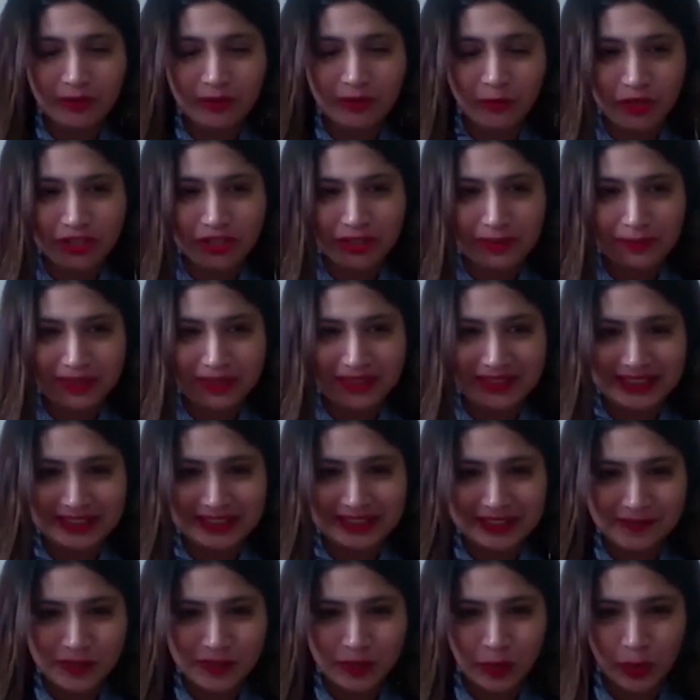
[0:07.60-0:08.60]
Equilibrium
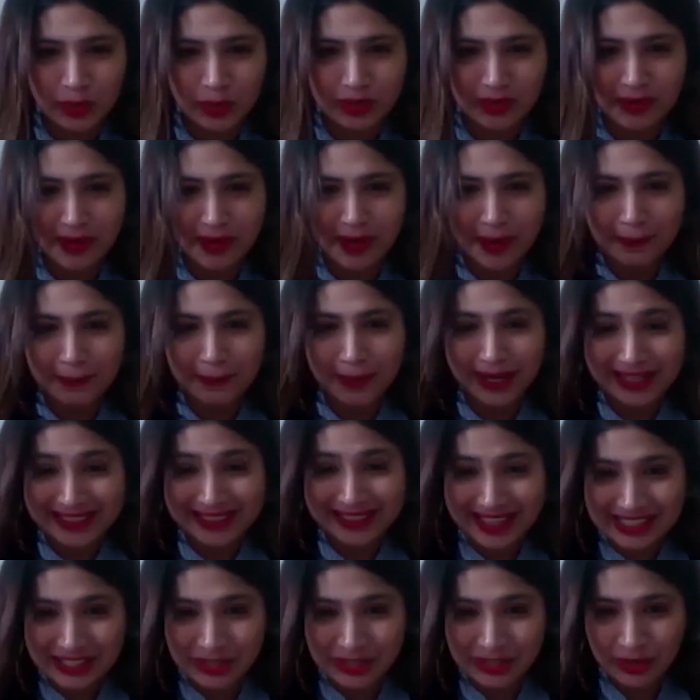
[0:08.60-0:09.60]
Creative Zone. My
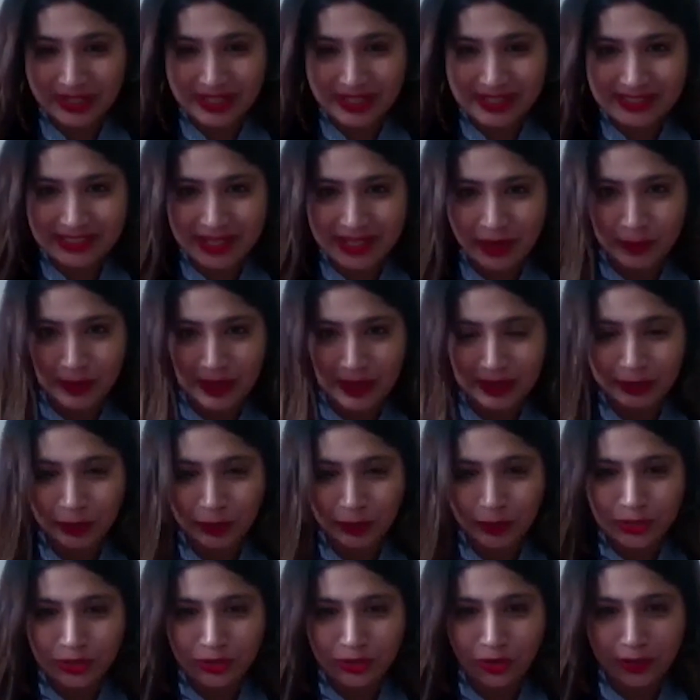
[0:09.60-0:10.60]
guest today is someone
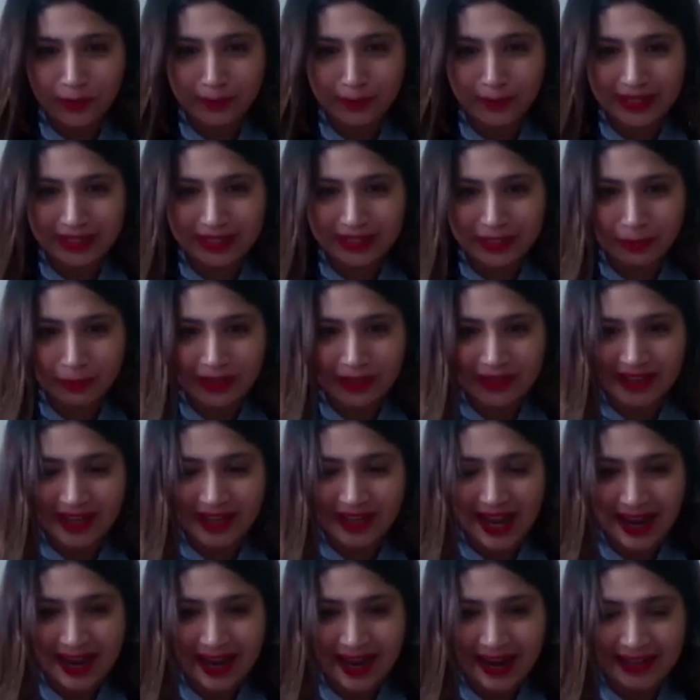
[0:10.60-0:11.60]
who's done multiple
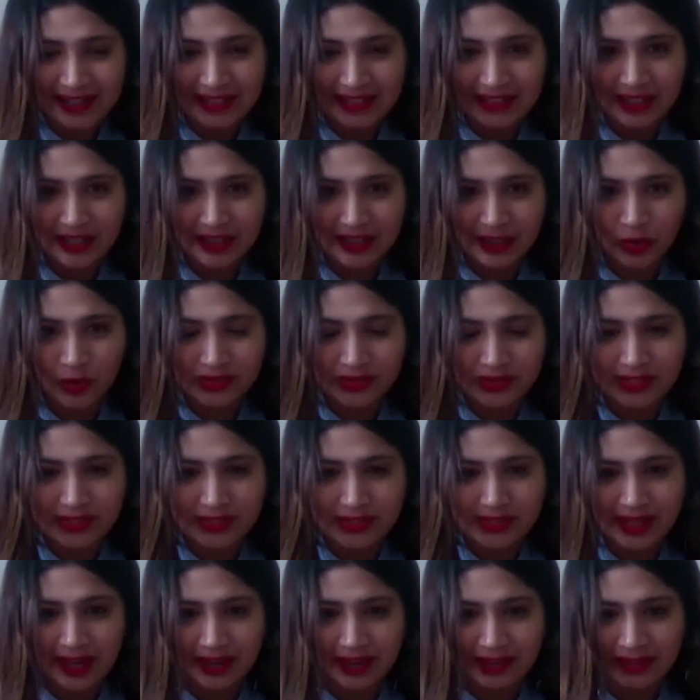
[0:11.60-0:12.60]
hats across
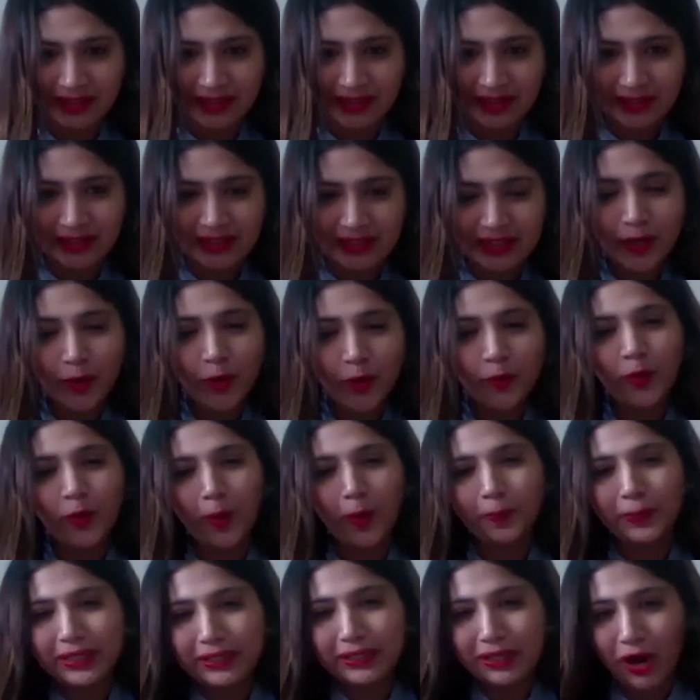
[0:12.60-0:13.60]
his career,
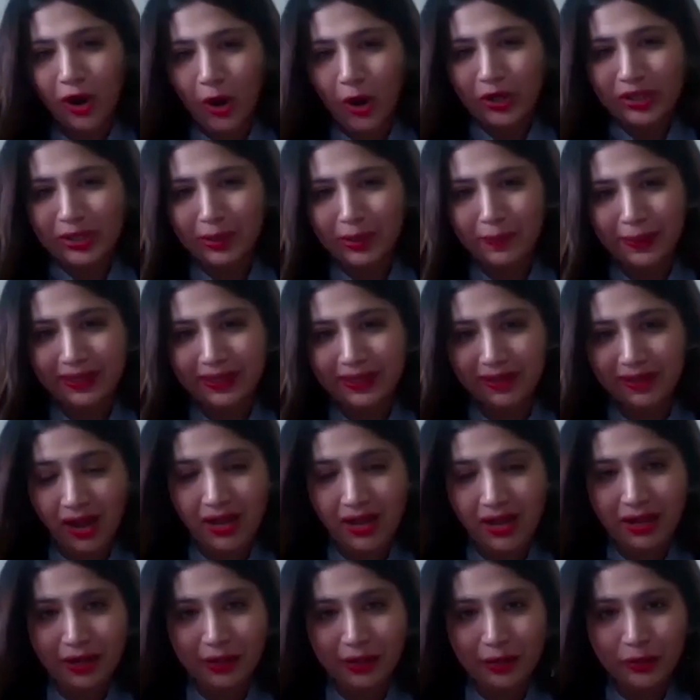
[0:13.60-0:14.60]
from being a hockey player
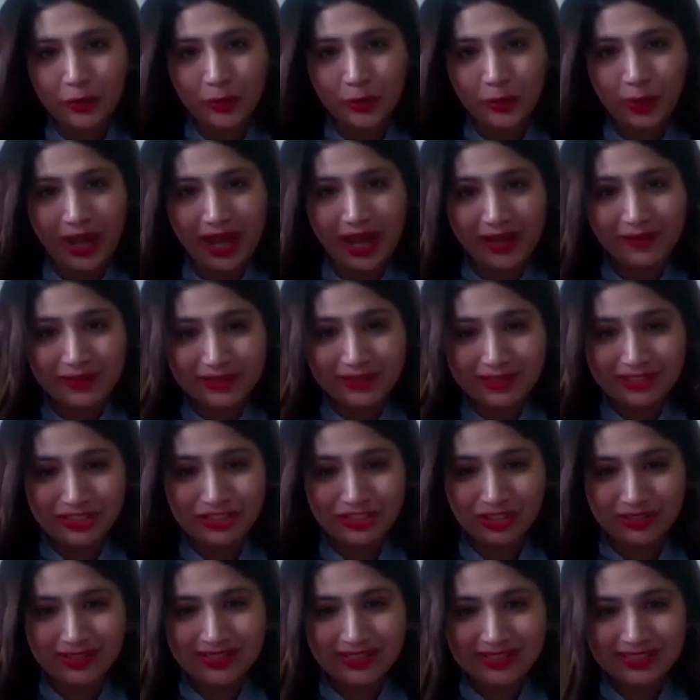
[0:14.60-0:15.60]
to having a
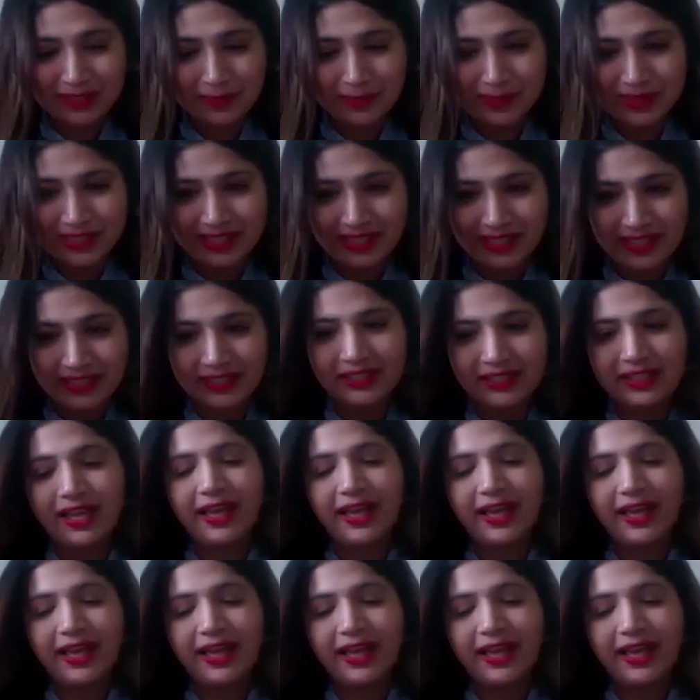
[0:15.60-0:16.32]
journalism stint,